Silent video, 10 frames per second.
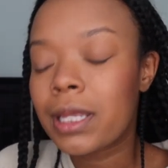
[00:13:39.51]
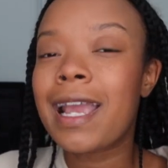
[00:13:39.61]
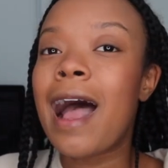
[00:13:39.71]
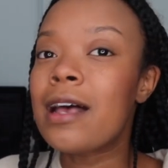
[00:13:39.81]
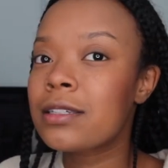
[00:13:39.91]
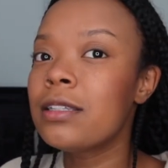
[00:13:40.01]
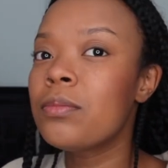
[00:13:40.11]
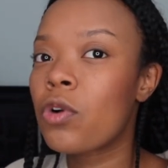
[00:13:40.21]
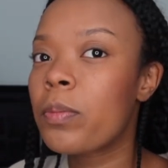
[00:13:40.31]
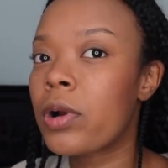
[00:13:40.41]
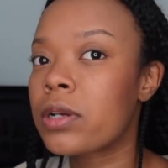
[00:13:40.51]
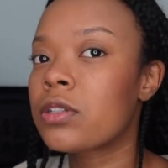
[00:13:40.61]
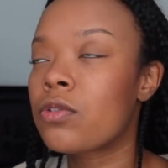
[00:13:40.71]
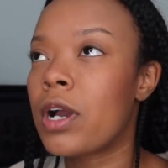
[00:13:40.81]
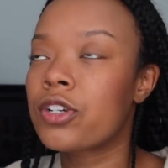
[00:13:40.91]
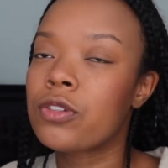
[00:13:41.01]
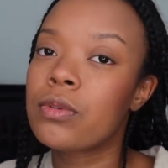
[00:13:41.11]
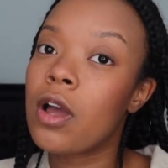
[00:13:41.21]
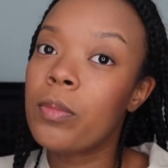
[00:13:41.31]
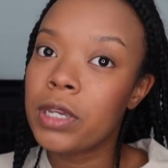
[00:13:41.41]
Like, ask them more personal questions
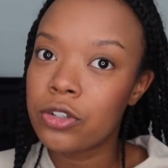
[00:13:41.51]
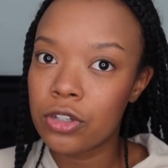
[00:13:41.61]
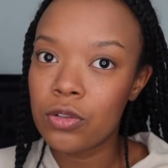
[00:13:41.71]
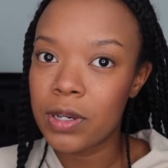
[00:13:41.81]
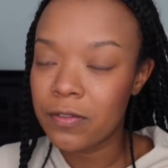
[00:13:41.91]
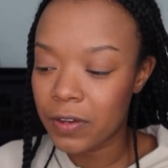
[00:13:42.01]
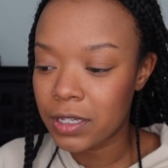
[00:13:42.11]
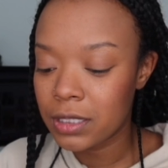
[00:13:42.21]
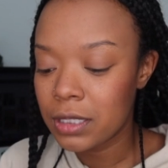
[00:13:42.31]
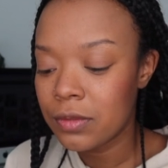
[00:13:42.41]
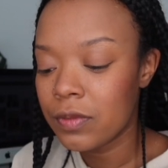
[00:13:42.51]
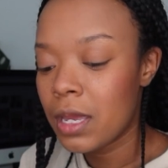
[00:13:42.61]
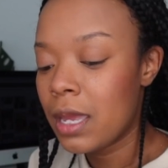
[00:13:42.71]
without being too invasive,